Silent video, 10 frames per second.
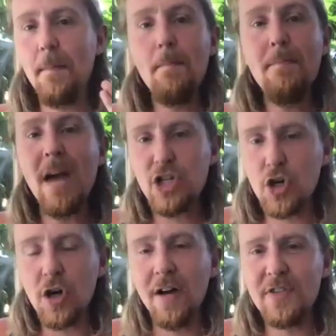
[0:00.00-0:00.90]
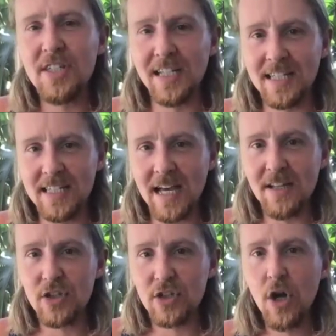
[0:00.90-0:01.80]
measure of
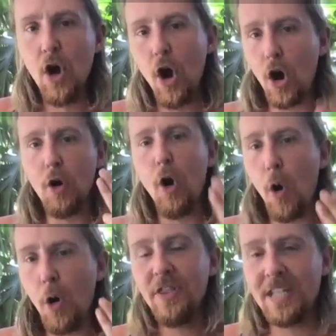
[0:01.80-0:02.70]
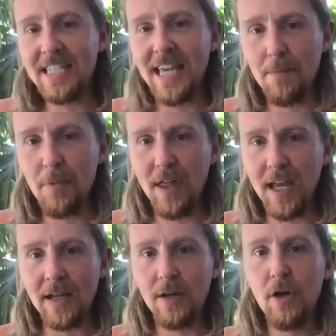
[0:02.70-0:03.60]
success are all the same
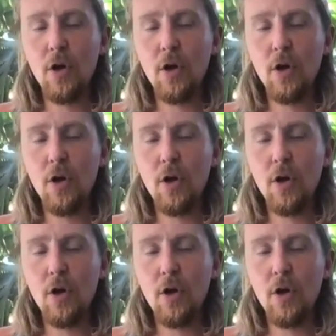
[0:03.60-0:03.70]
thing.